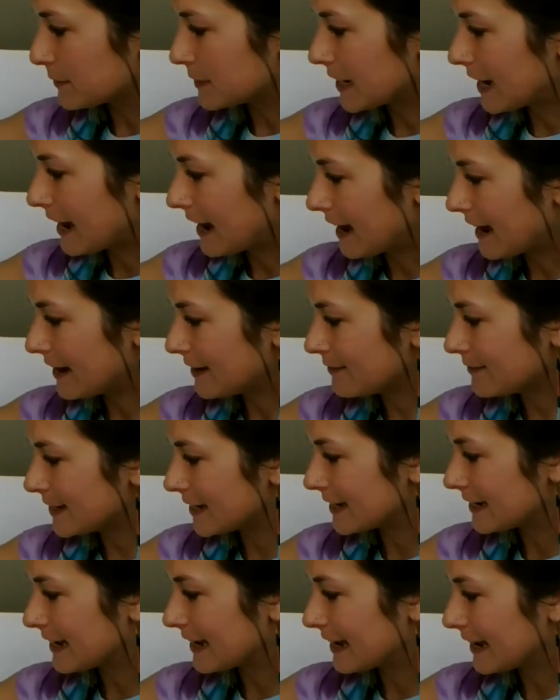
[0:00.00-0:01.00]
time
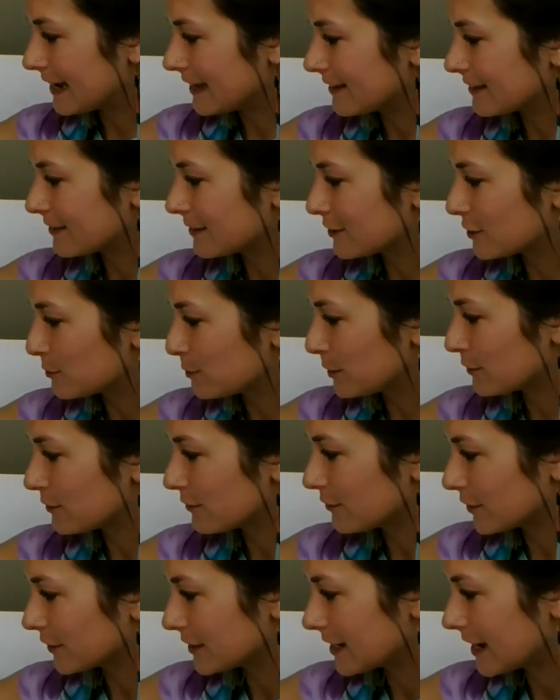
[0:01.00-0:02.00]
today on this
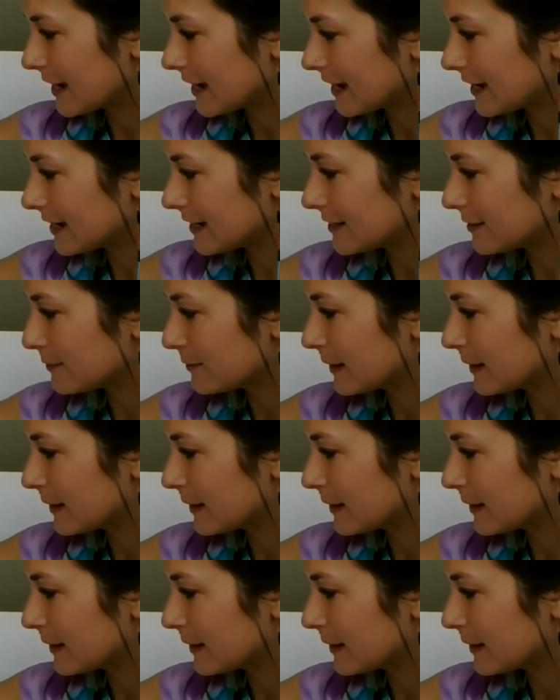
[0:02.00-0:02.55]
beautiful day to